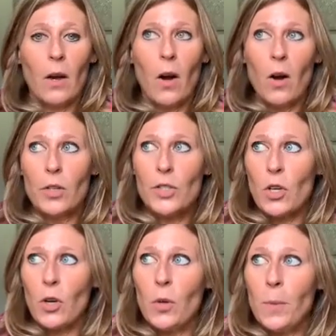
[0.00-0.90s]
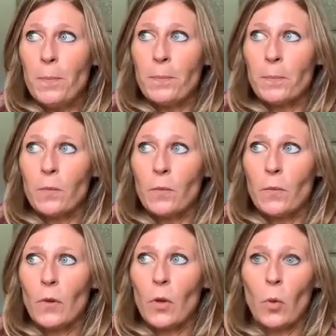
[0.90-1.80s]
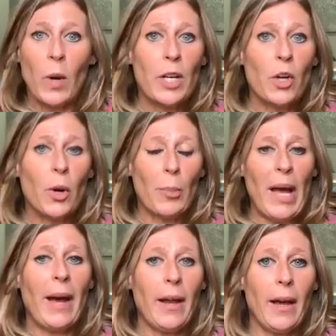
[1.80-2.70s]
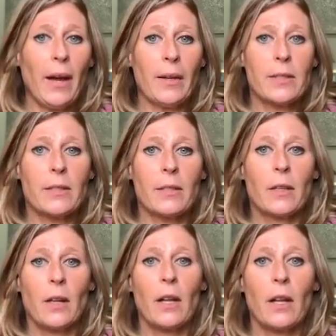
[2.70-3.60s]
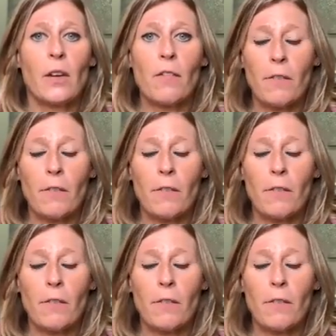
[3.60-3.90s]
Also, when you're a badass and you're